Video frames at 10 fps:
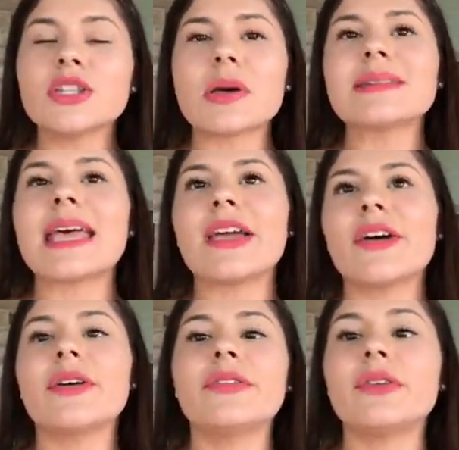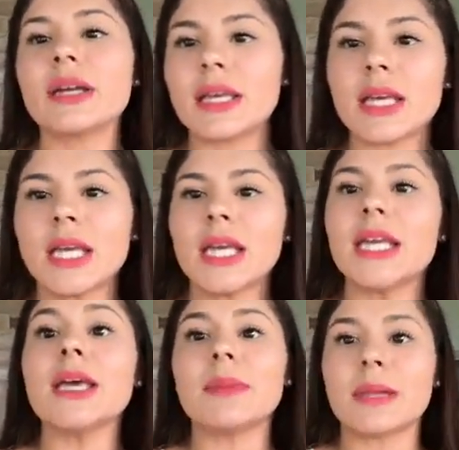So I was like, fuck it,
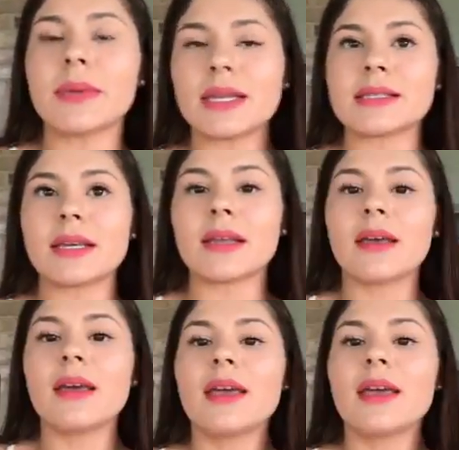give me the medicine.